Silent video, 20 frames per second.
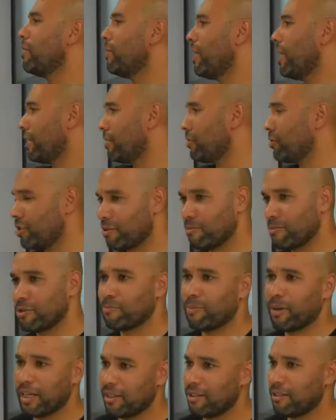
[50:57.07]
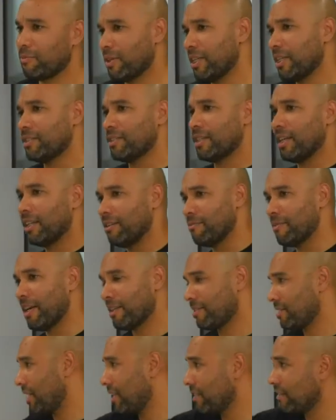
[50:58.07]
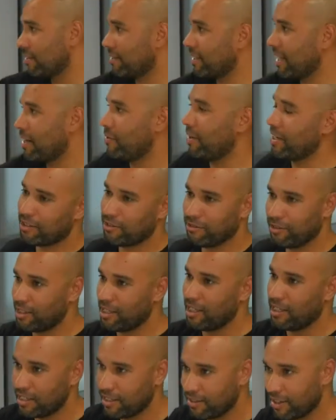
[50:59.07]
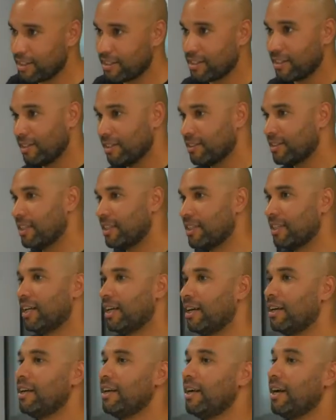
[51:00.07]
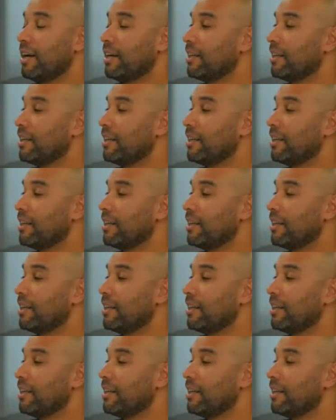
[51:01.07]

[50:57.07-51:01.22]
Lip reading: our customers better than we tell them. Our sales director will tell you this, and he'll tell you. And you